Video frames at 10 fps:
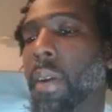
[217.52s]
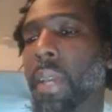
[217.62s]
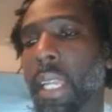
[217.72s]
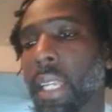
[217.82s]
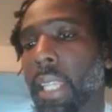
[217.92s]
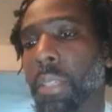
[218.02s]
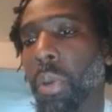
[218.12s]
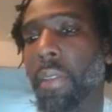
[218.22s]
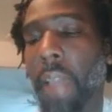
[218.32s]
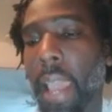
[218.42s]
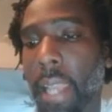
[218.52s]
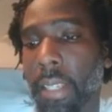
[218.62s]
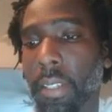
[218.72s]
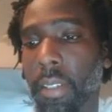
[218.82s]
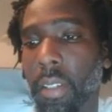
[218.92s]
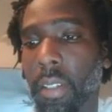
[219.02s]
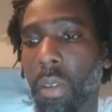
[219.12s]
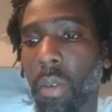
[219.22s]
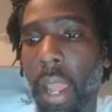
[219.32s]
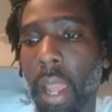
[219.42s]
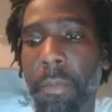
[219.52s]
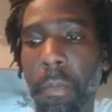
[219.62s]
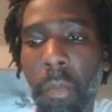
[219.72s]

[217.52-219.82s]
they'll index pretty fast, right?